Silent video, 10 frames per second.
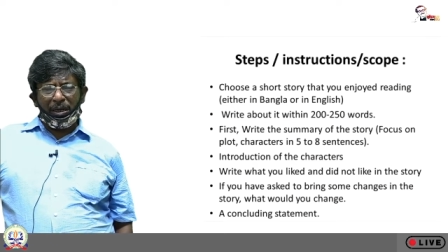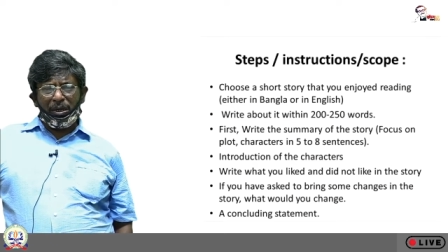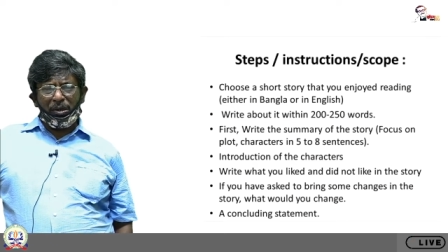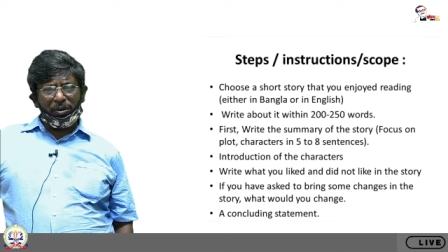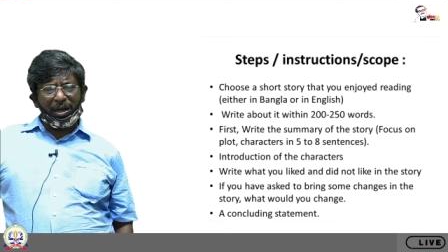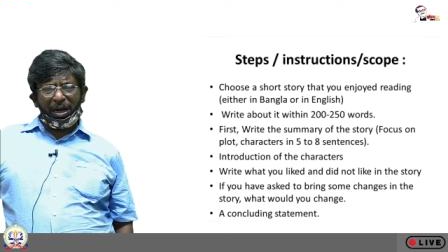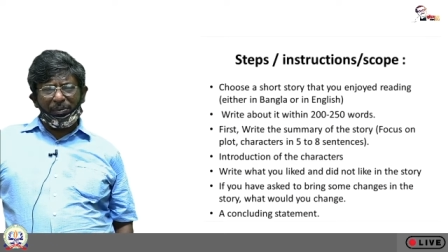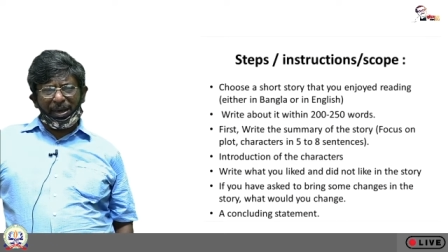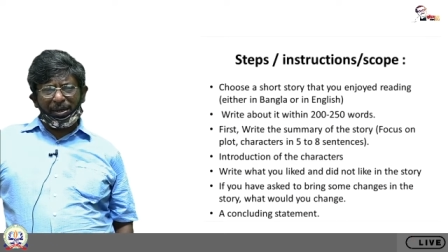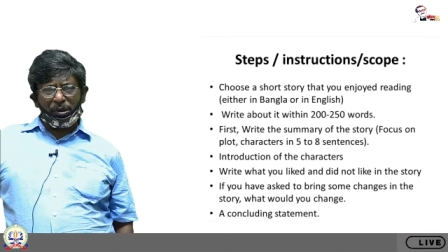you come
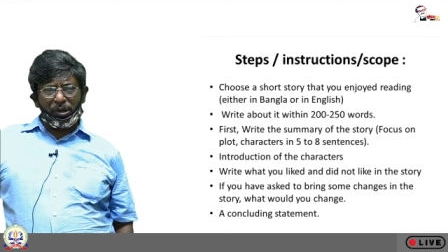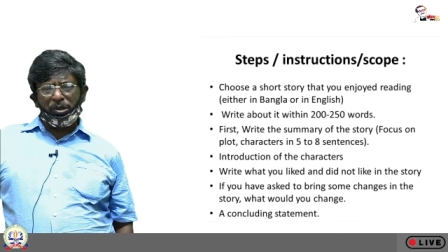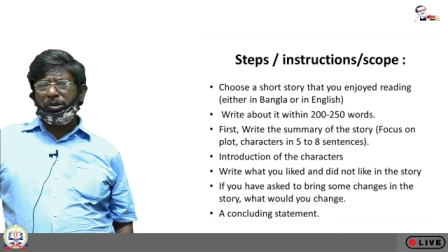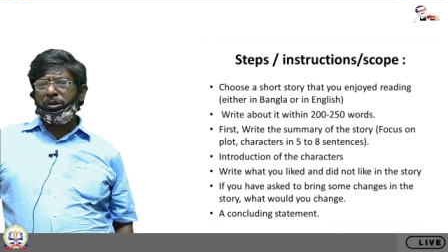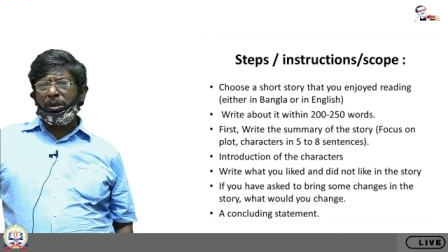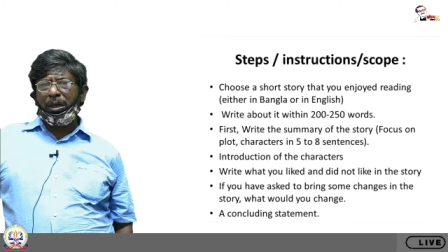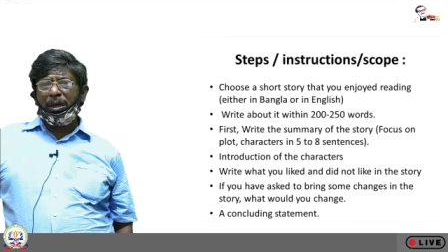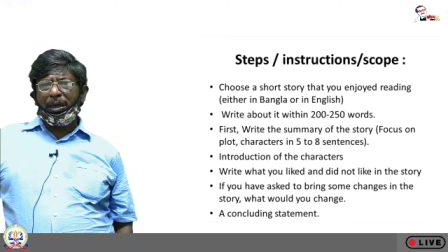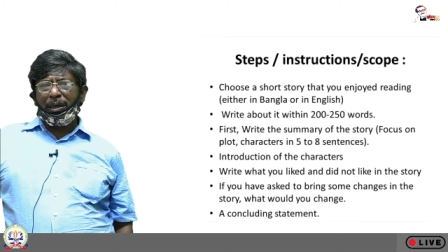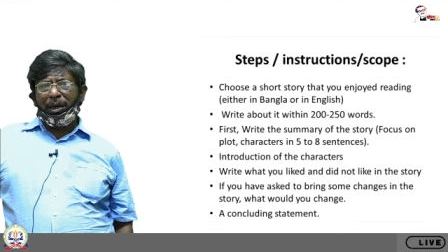across
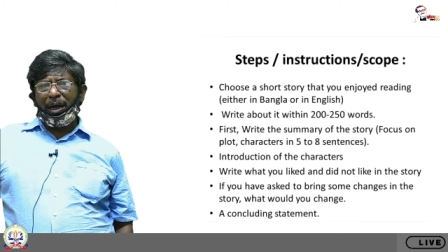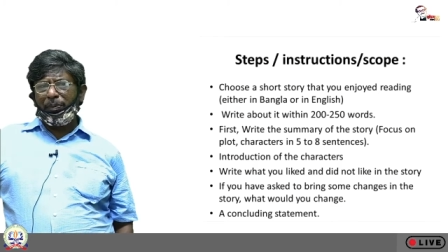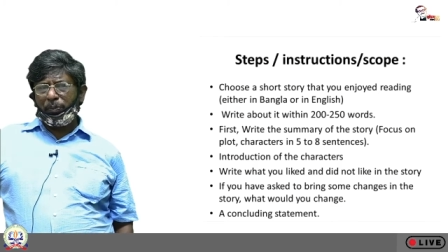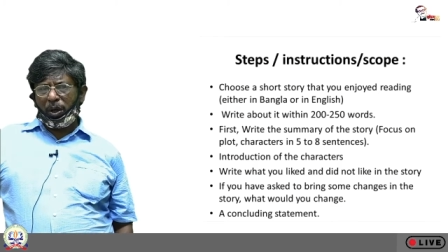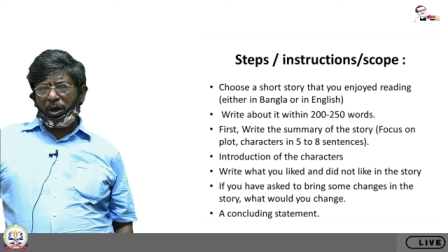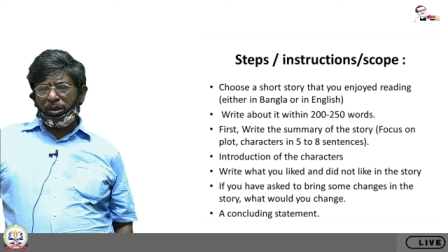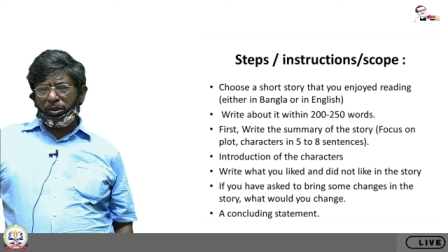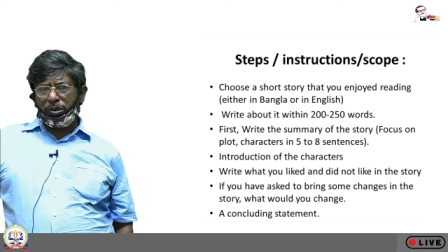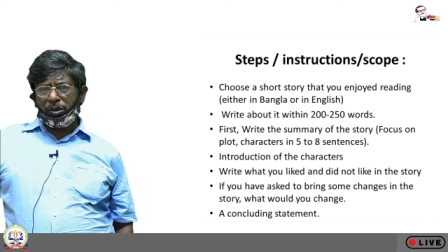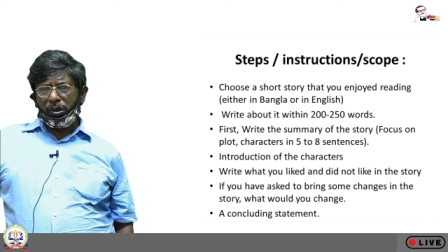a
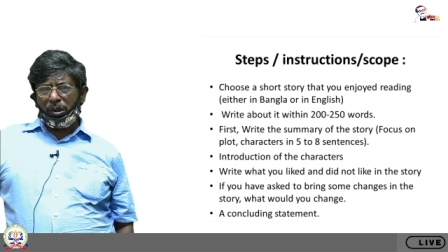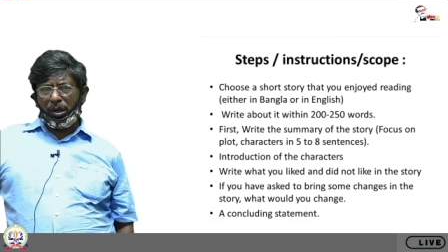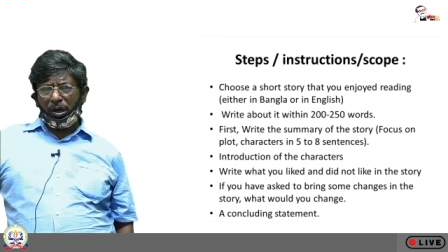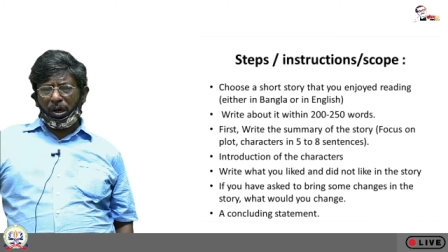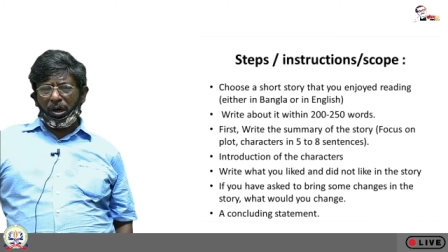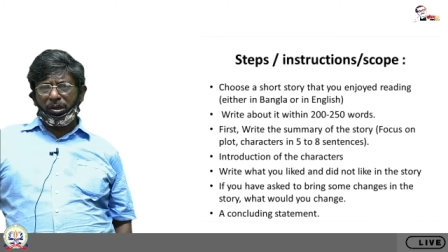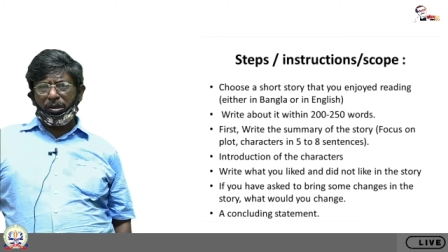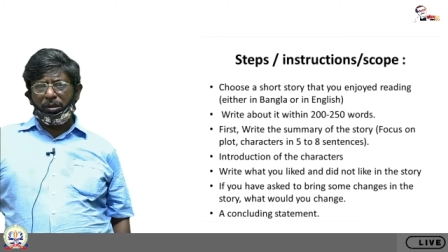plot or